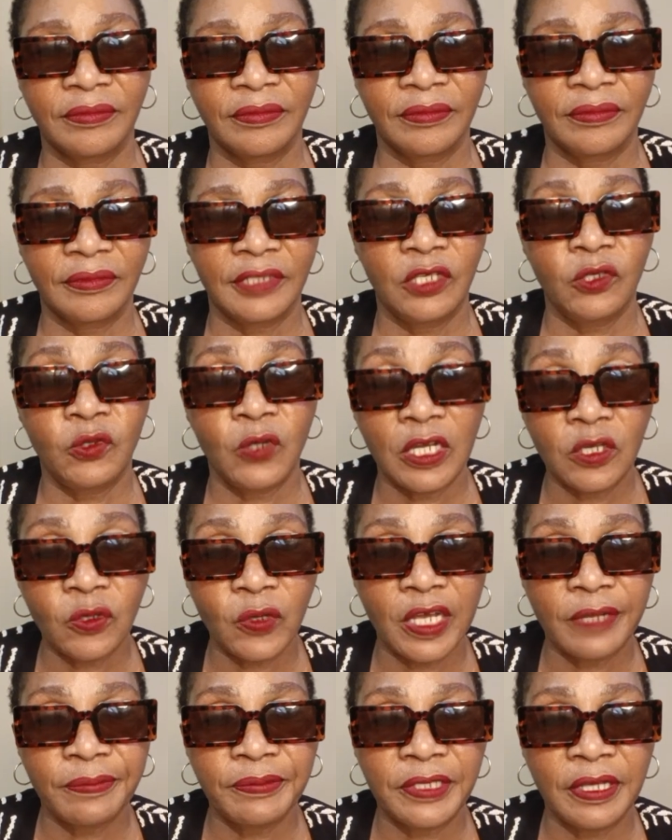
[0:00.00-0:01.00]
You want to help
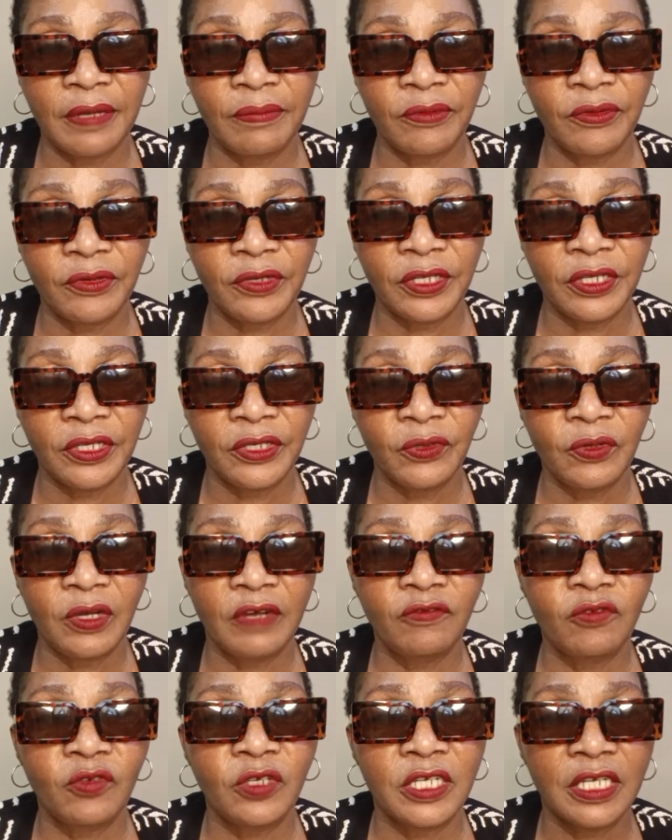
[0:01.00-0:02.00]
somebody, you have to
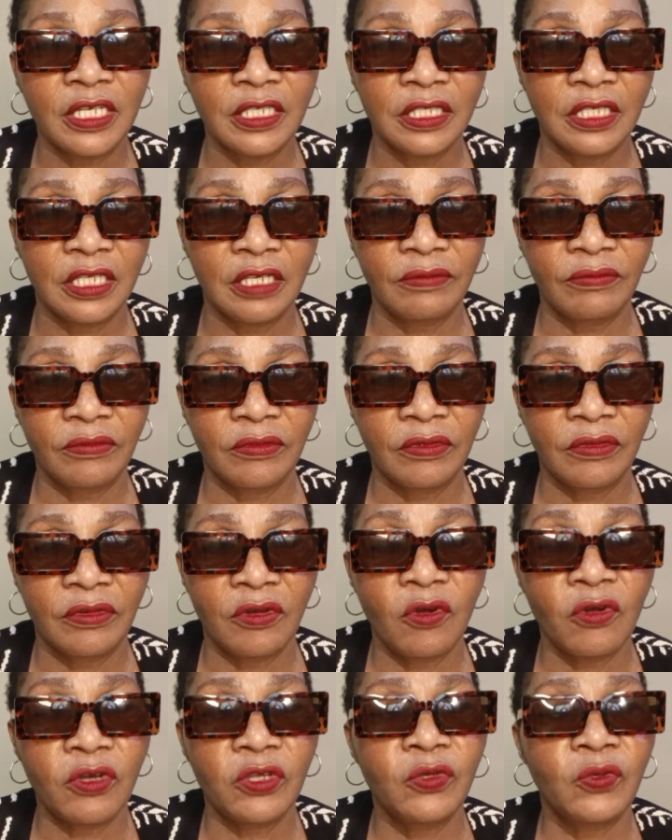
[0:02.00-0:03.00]
trust them, or
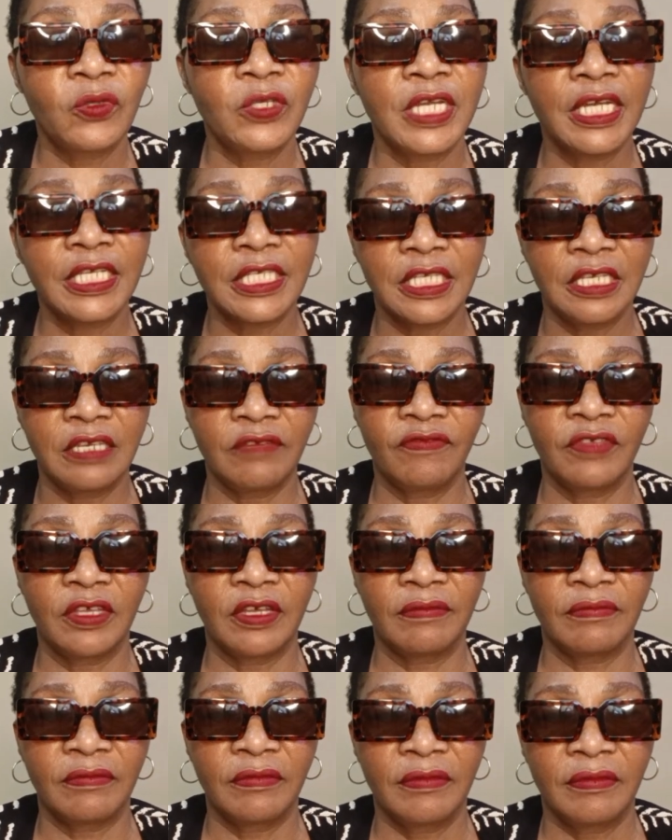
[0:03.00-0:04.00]
you just give them.
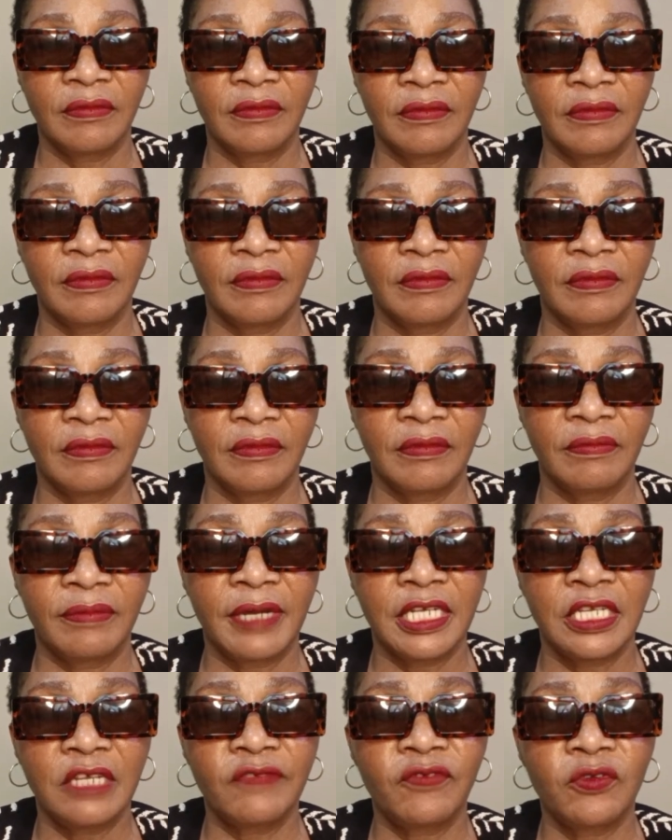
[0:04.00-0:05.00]
But
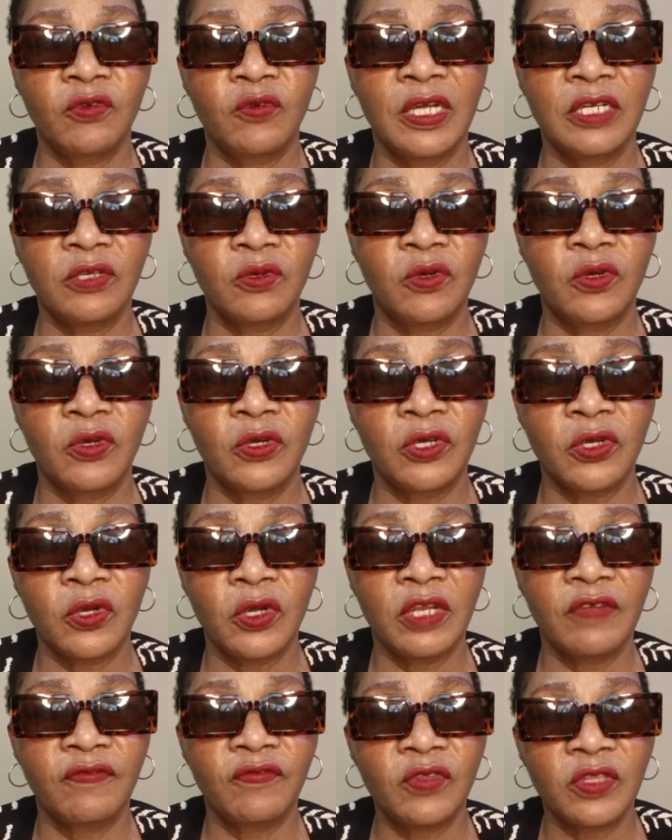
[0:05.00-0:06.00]
if you want to control
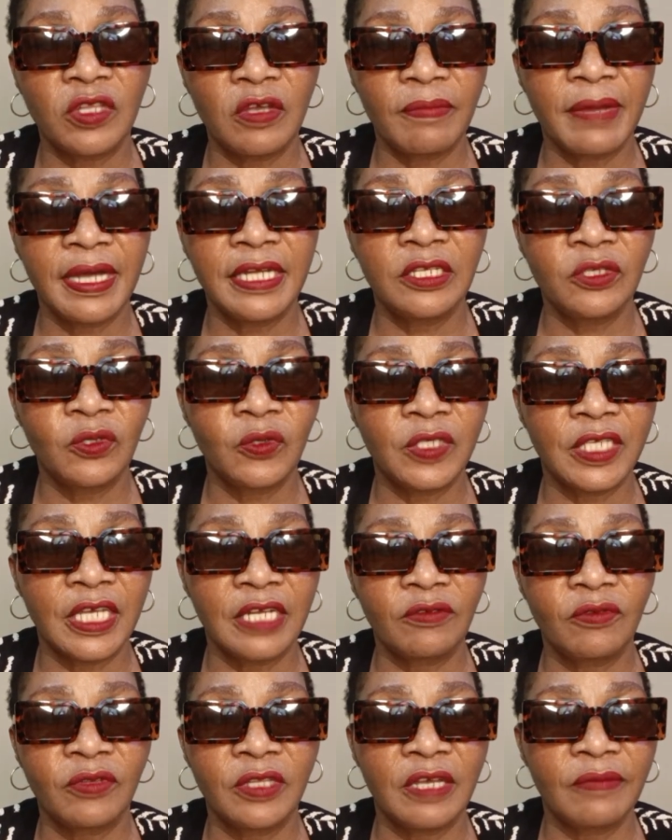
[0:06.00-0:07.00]
even the money you send to
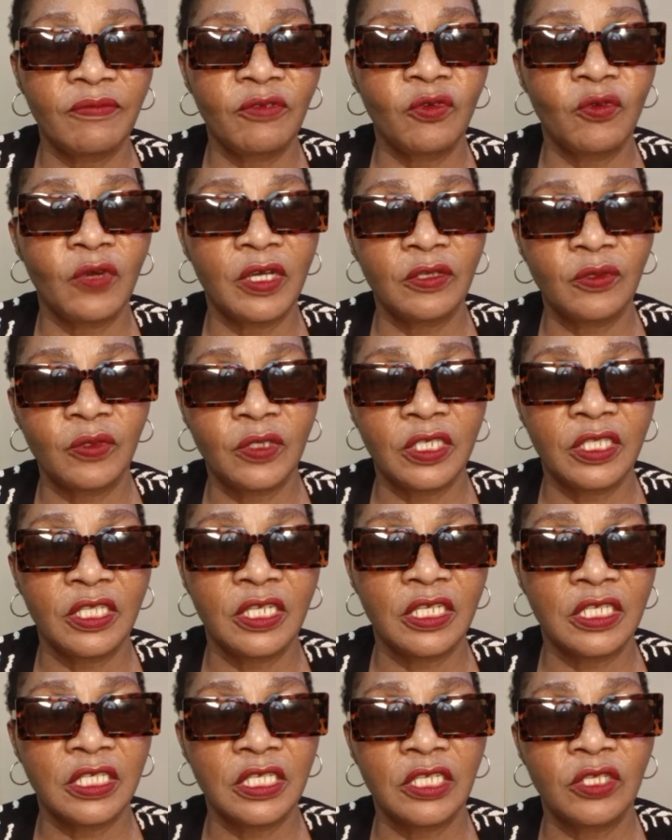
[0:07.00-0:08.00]
them, you want to see the
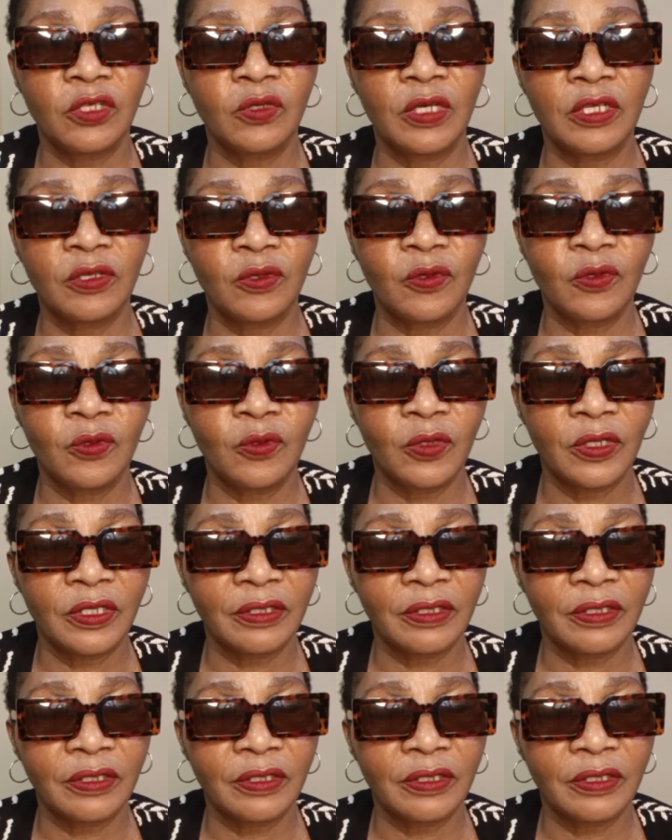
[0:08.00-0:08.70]
receipt, you want to do what?